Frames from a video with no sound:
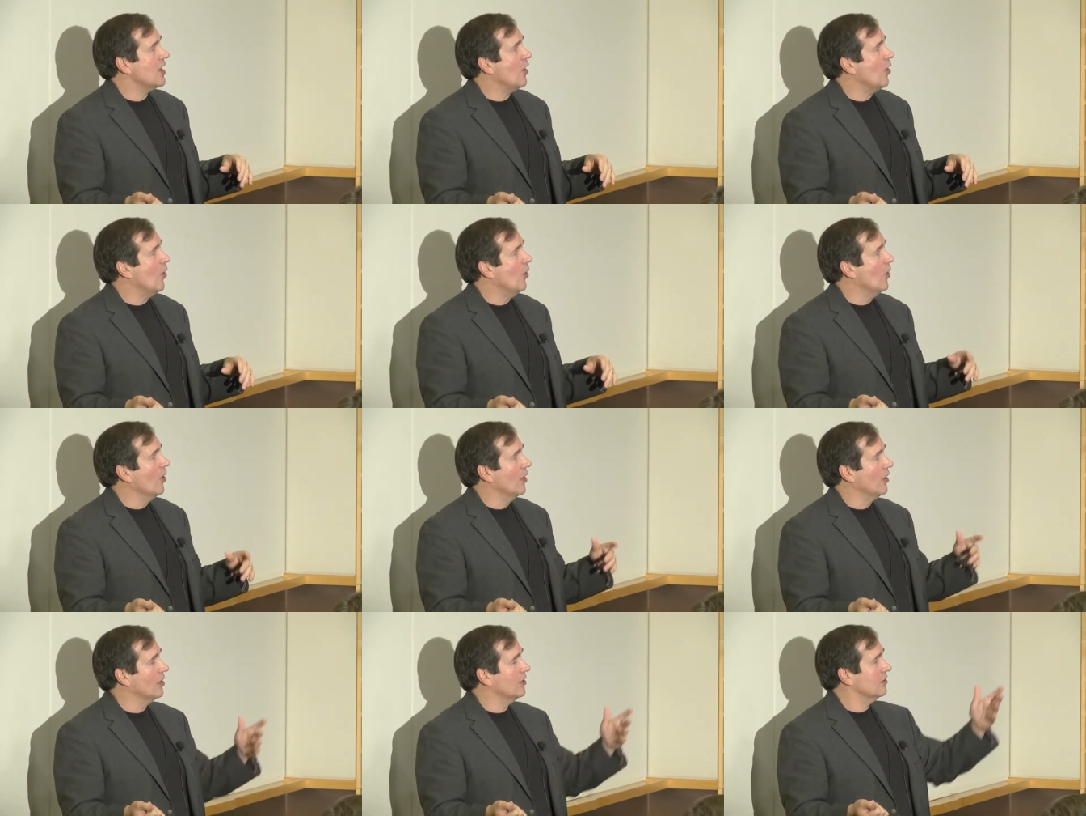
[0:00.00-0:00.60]

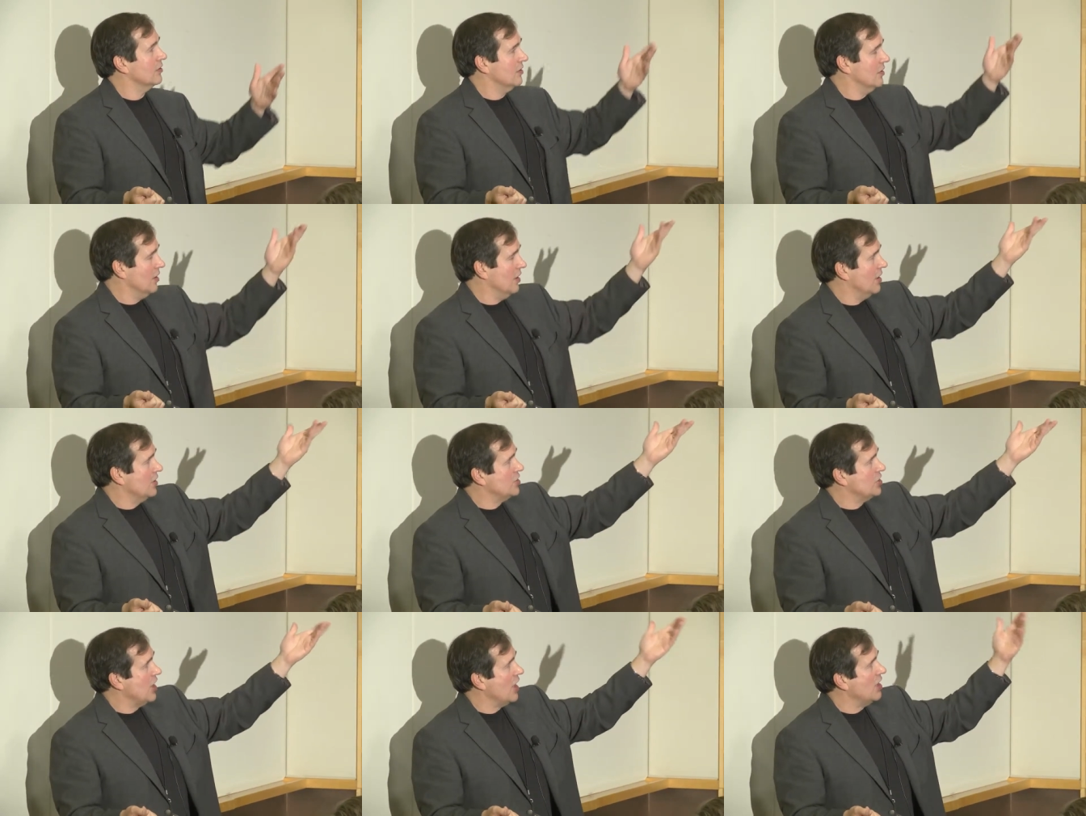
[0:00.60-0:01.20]
or
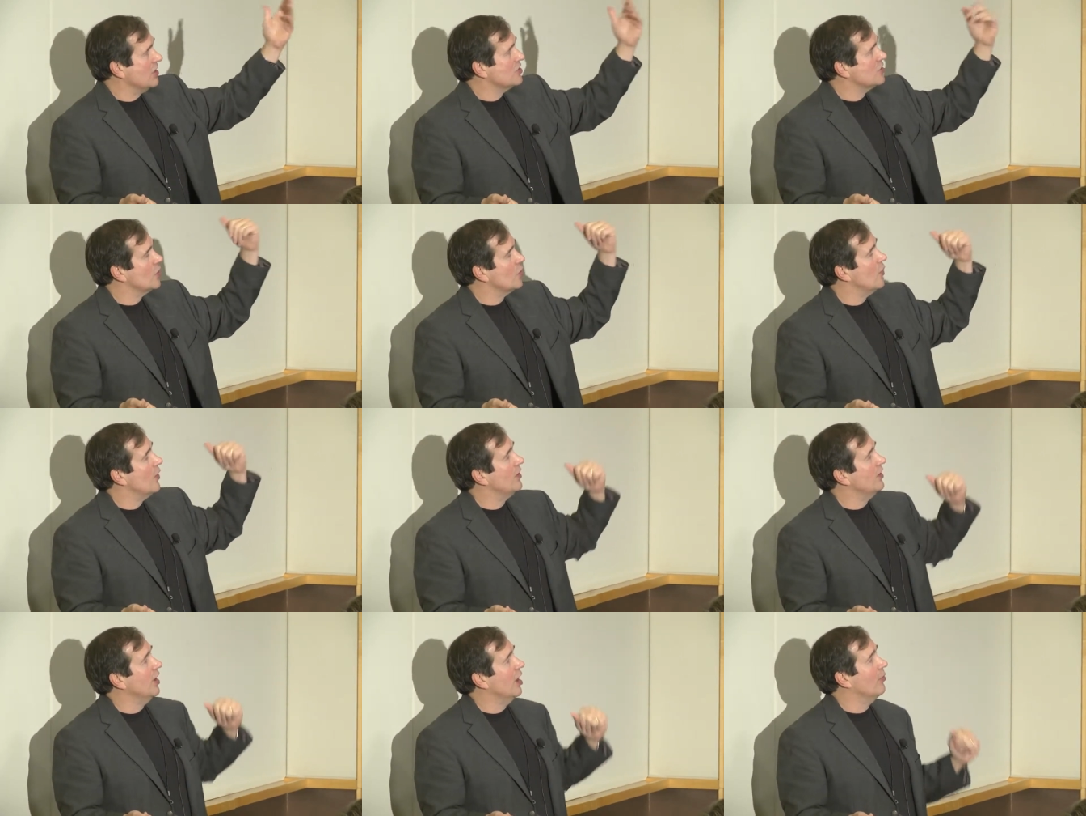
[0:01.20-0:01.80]
change the
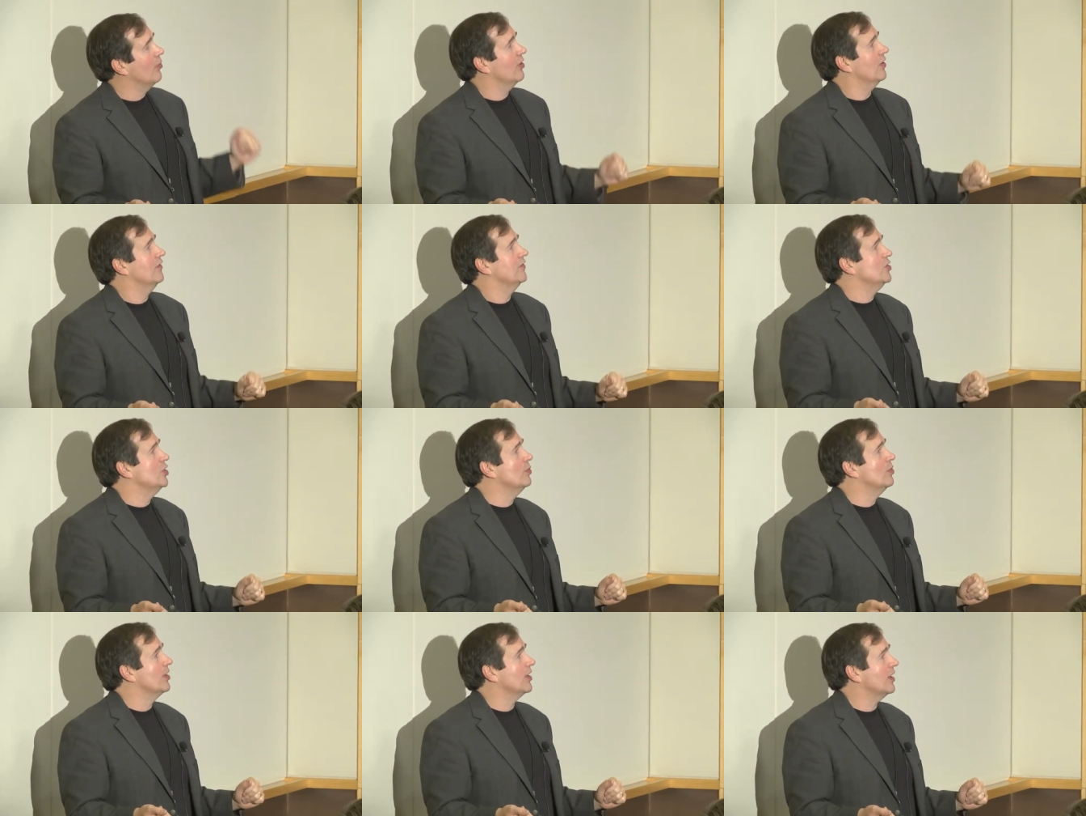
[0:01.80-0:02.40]
number of
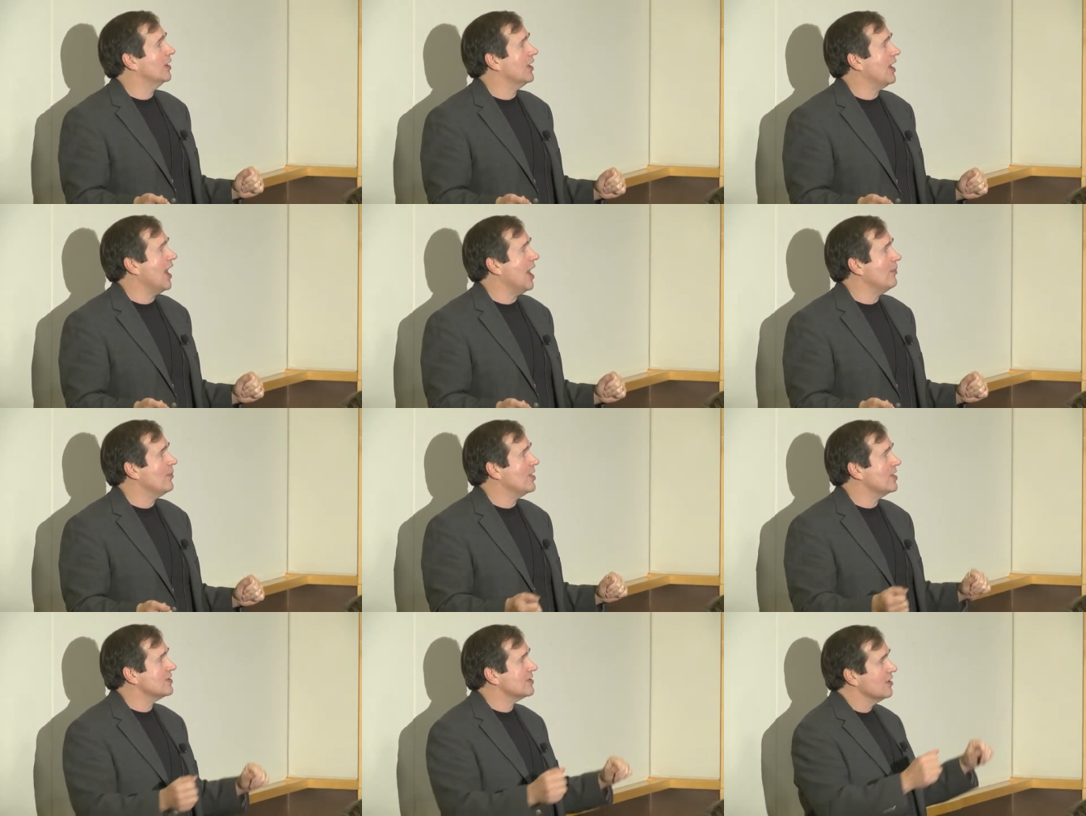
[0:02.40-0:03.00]
duplicate
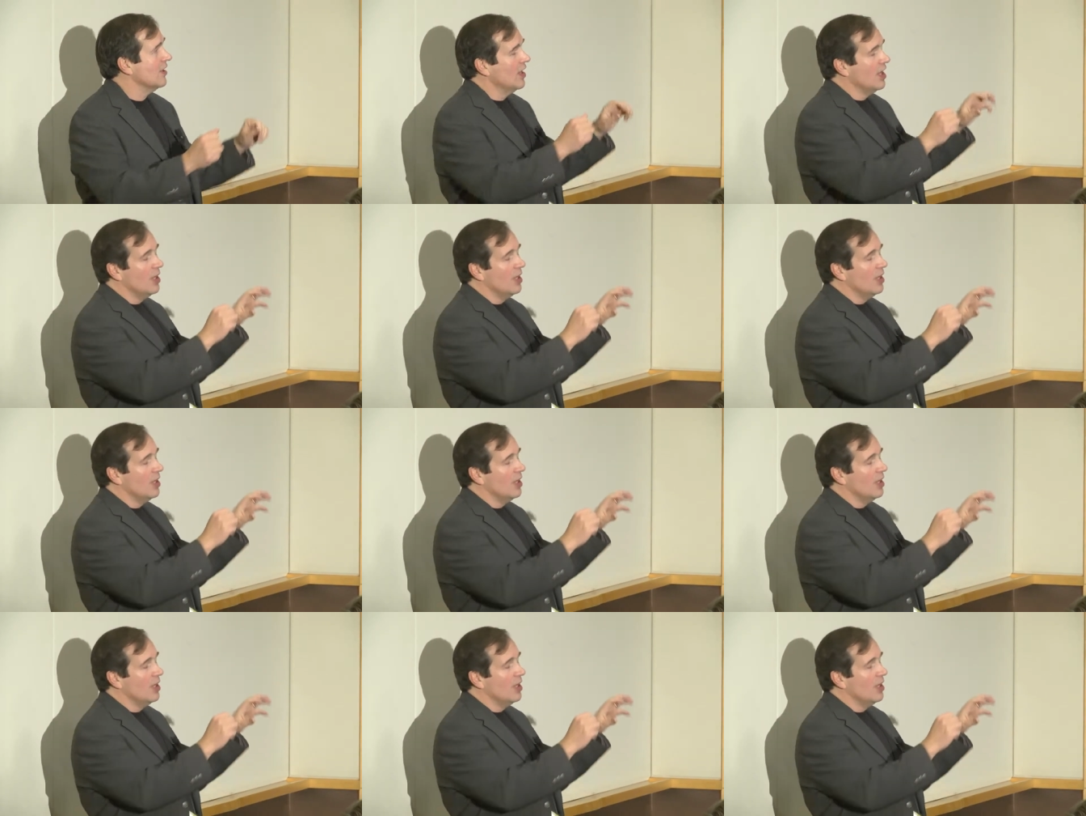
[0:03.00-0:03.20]
copies